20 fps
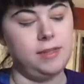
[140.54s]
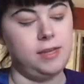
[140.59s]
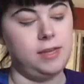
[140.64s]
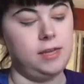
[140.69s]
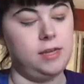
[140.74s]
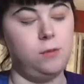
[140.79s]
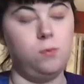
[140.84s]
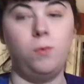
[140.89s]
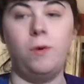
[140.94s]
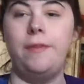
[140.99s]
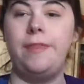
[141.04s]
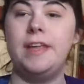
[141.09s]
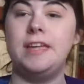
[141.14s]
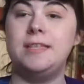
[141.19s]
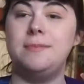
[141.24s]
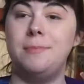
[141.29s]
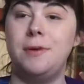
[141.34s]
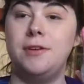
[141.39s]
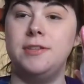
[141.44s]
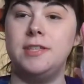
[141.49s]
The one
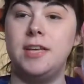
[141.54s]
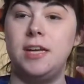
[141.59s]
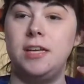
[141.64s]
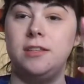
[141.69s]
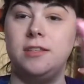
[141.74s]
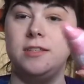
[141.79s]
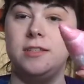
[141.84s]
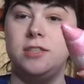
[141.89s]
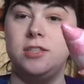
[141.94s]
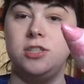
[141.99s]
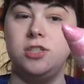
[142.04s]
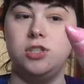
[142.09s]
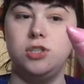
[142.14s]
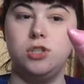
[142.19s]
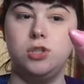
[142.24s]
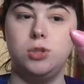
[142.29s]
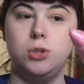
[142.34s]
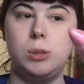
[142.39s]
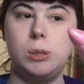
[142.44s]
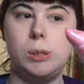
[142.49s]
that smells like
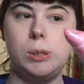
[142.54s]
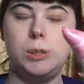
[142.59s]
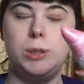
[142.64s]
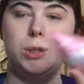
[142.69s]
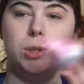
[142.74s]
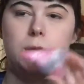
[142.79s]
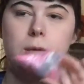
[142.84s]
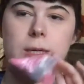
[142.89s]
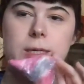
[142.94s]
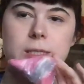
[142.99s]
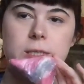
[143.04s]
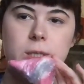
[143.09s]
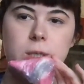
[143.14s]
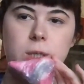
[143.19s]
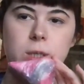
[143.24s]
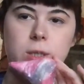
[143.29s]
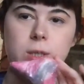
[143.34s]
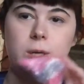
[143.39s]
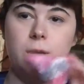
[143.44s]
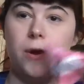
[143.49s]

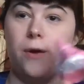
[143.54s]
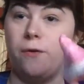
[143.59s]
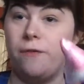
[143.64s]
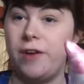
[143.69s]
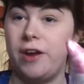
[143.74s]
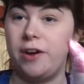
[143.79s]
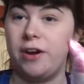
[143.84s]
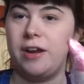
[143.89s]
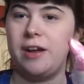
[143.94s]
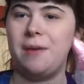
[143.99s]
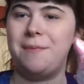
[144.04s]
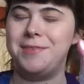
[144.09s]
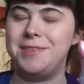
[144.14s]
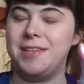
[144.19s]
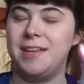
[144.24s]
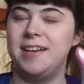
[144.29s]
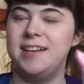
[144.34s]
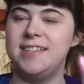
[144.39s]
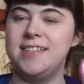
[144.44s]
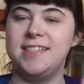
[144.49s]
Snow Fairy. I was
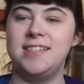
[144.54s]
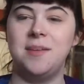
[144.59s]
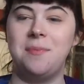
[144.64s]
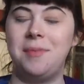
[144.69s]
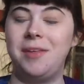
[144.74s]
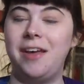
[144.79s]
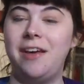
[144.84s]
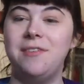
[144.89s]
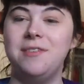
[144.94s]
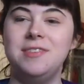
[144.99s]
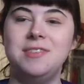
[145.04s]
gonna say something